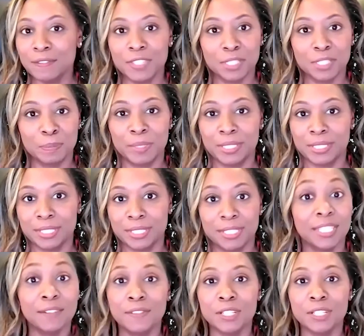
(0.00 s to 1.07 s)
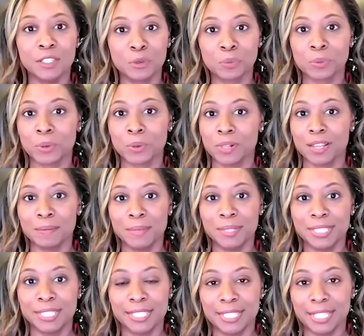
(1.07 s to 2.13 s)
this business, even in the role I'm in
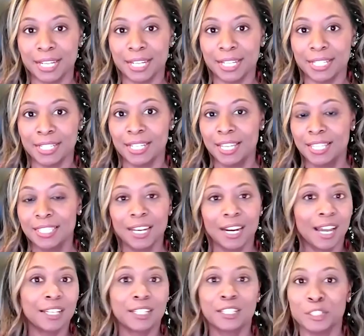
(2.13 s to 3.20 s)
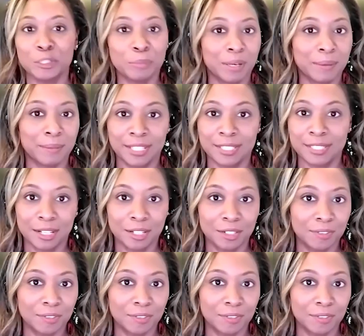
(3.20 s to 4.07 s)
today, that I could do by myself.